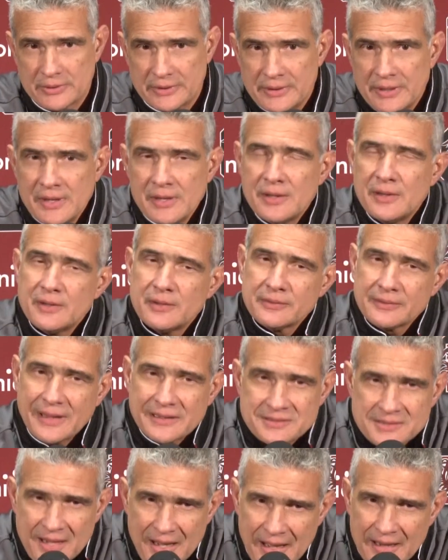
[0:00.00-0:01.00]
And
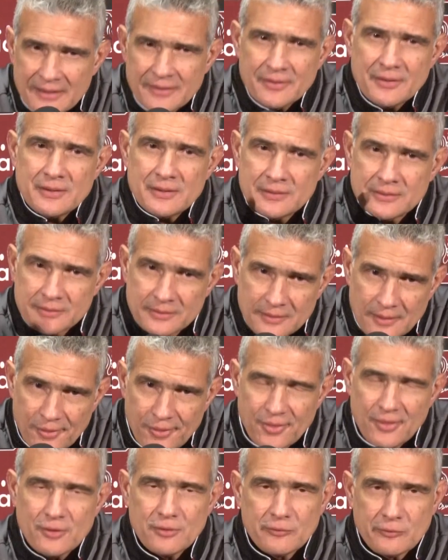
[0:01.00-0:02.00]
that's kind of the
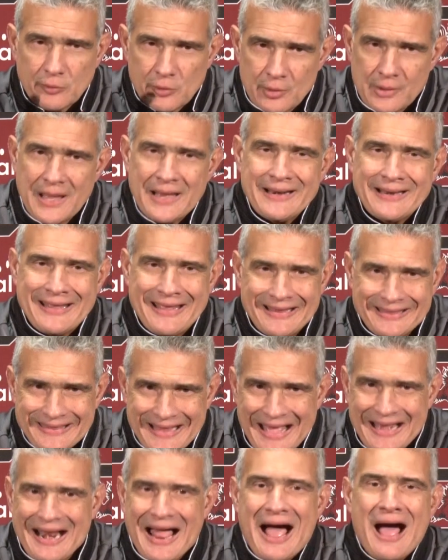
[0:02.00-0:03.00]
so you got to get
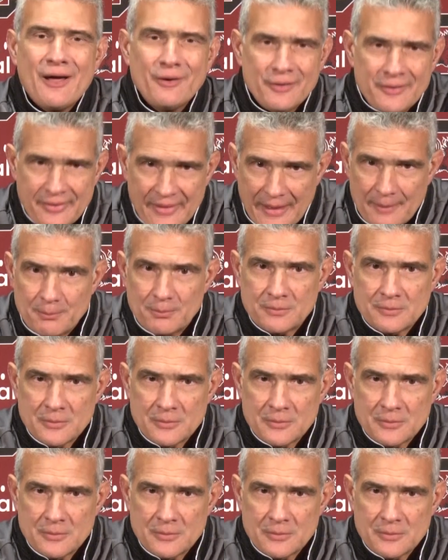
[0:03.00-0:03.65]
that out of them,